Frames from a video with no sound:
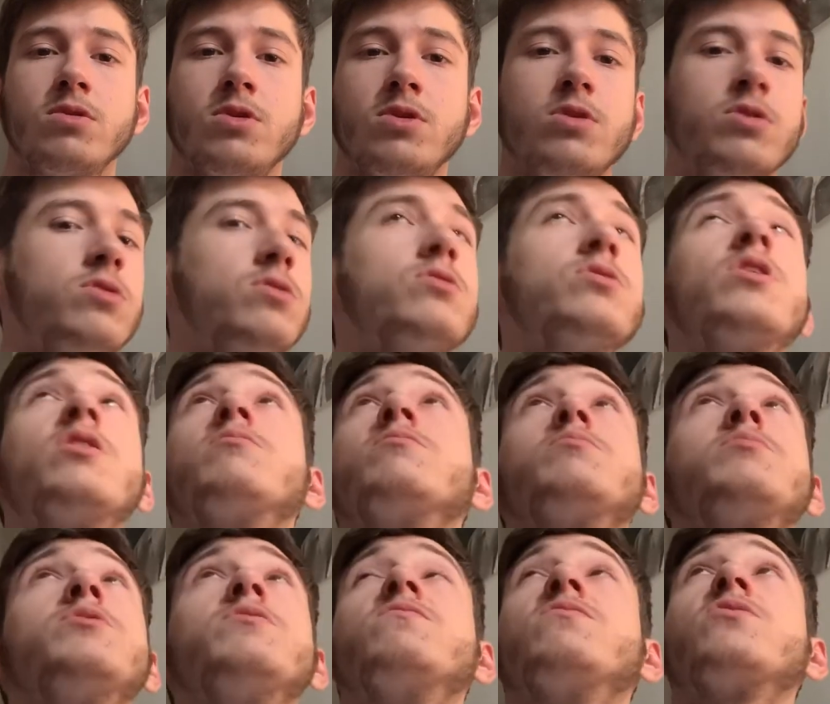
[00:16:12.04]
You'll never
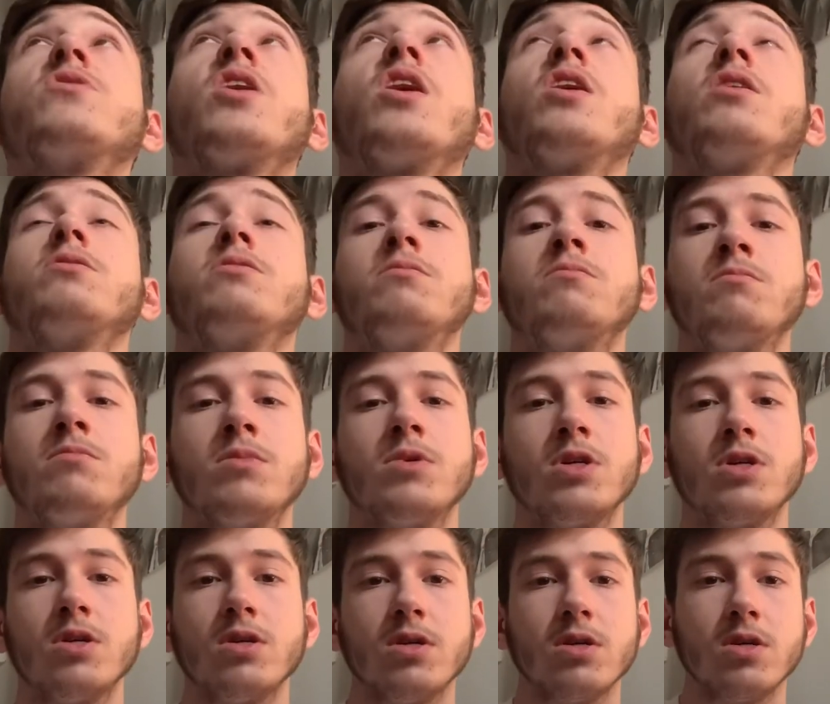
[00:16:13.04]
be forgotten.
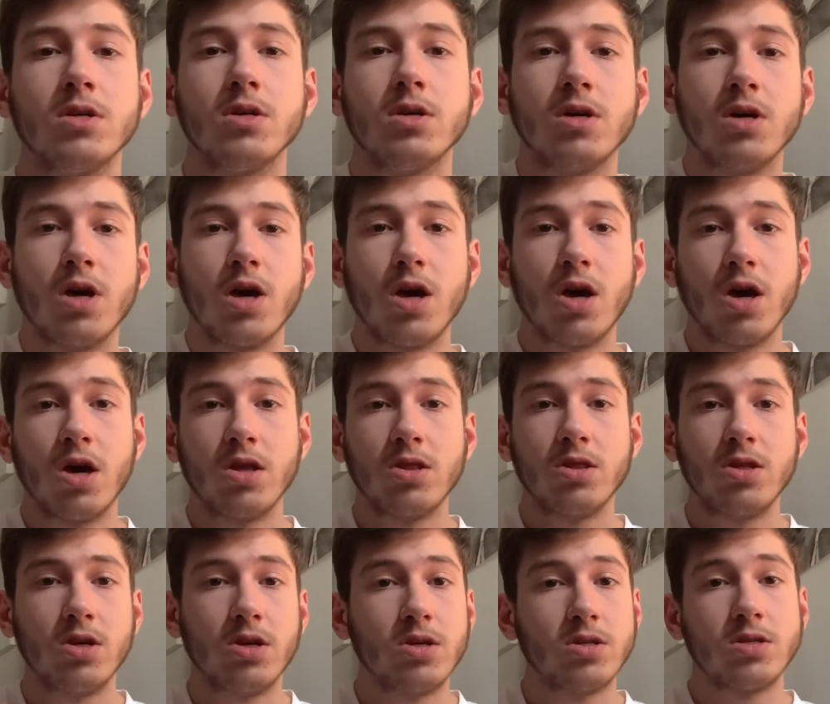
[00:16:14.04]
And
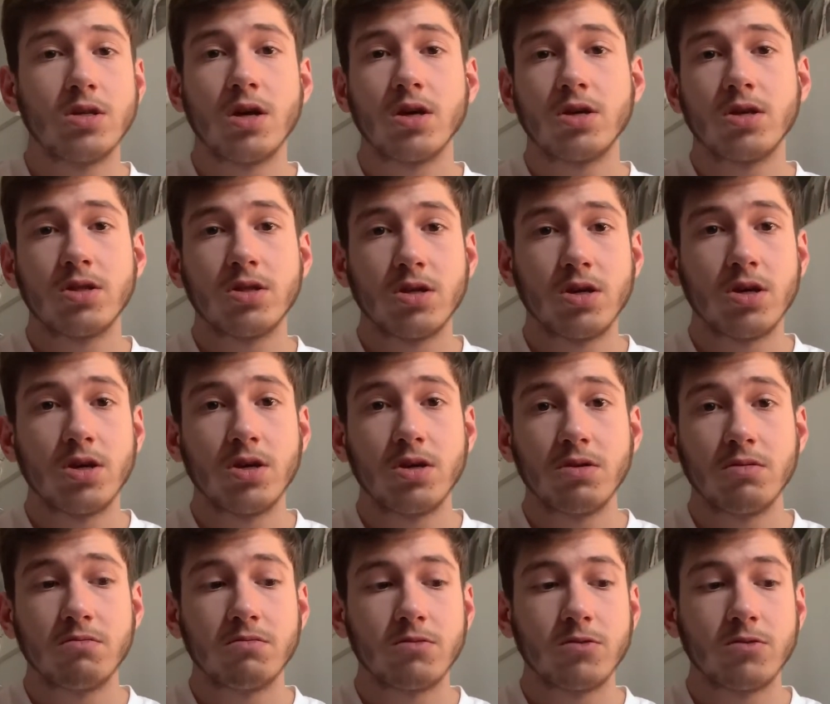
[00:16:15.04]
the second thing